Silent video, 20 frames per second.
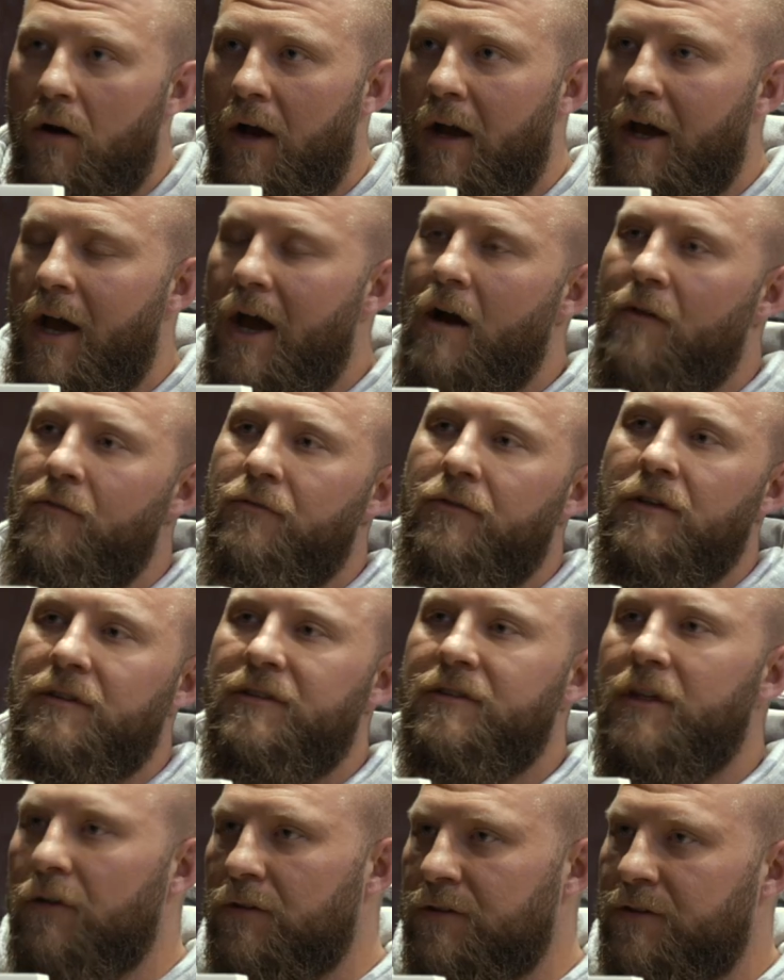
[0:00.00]
i have the
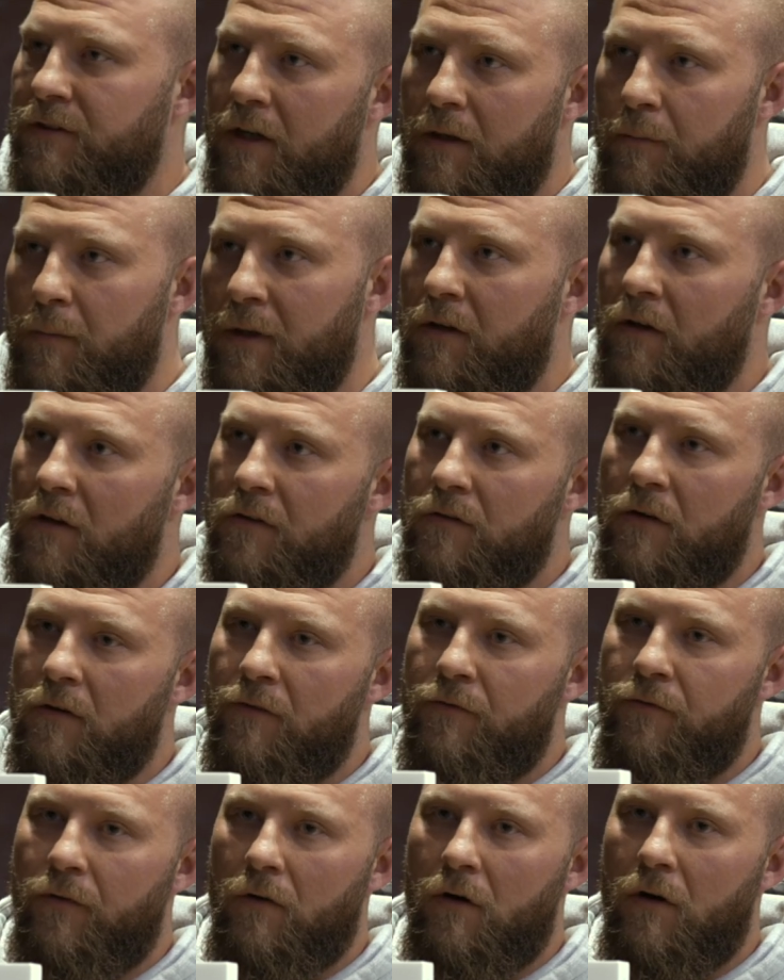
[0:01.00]
skill set because
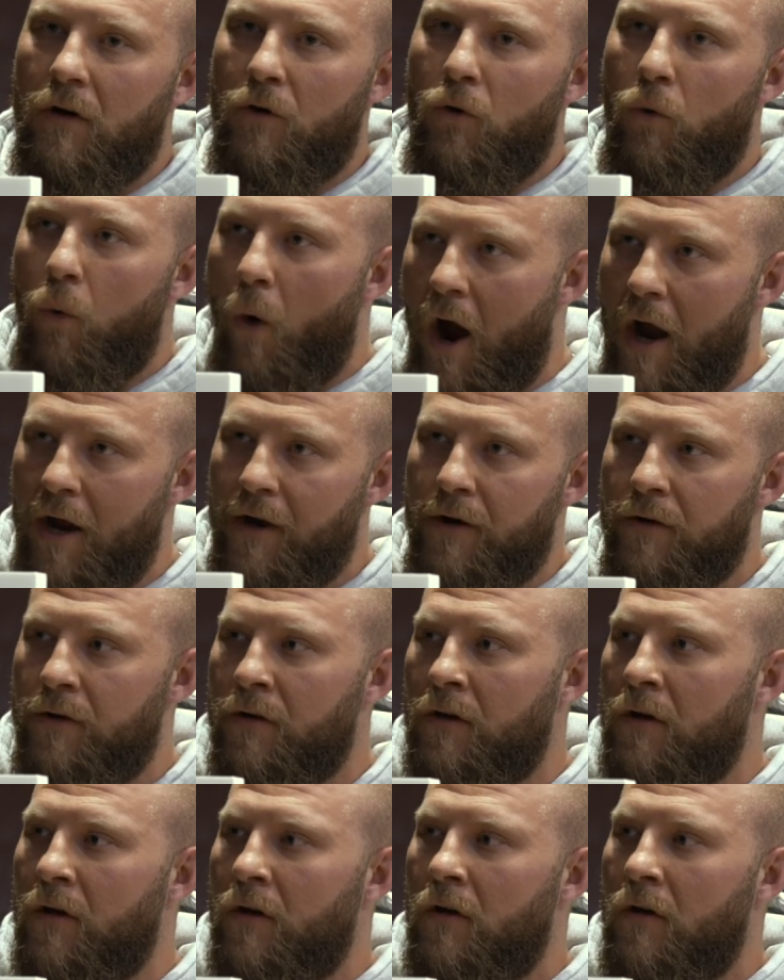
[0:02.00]
of acquired